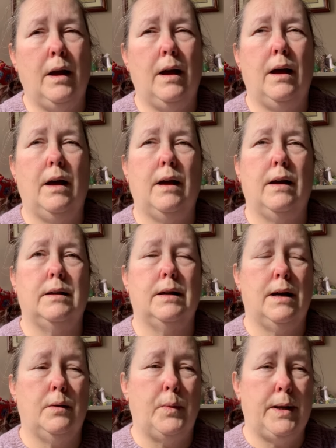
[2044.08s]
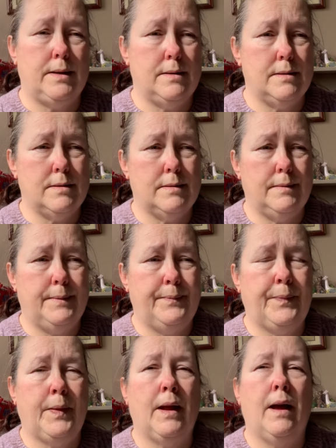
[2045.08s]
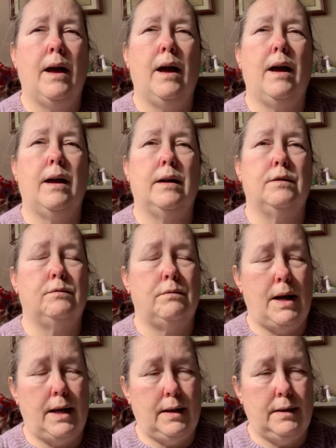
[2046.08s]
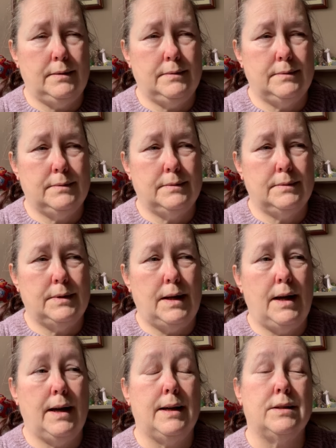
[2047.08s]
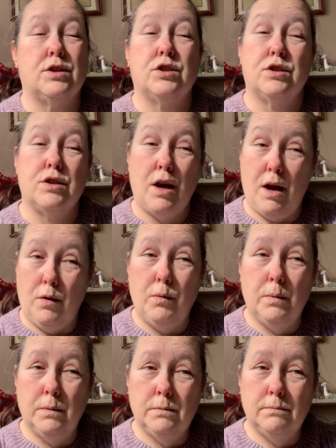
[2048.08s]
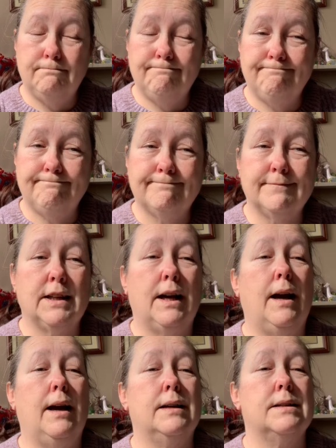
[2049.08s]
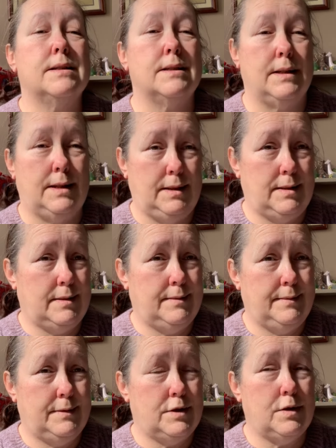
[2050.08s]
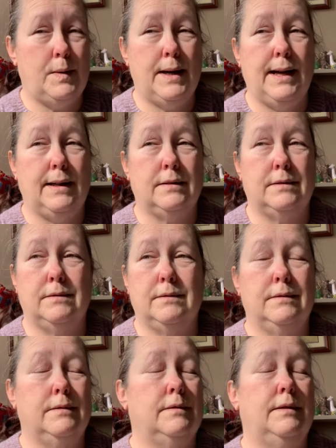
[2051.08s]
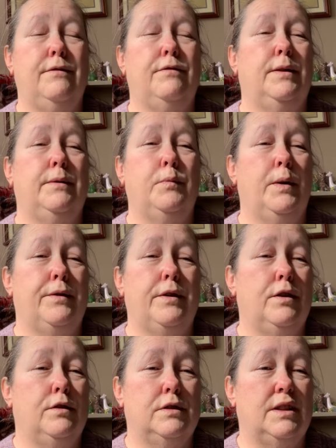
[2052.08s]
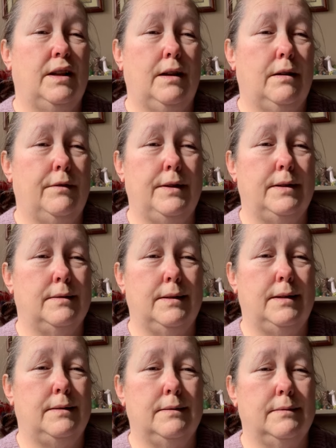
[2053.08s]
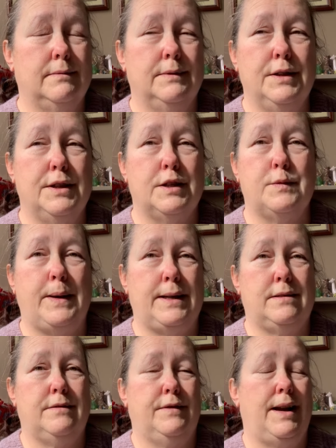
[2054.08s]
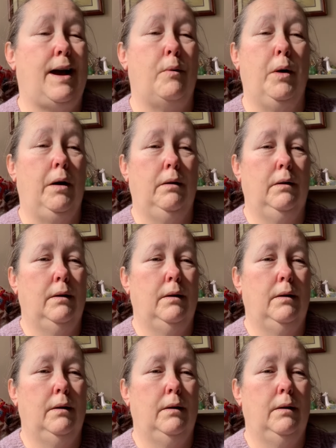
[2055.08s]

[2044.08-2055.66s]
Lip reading: I had high winds. I had rain. I had snow. And sleet. So I had every weather you could think of in the space of an hour.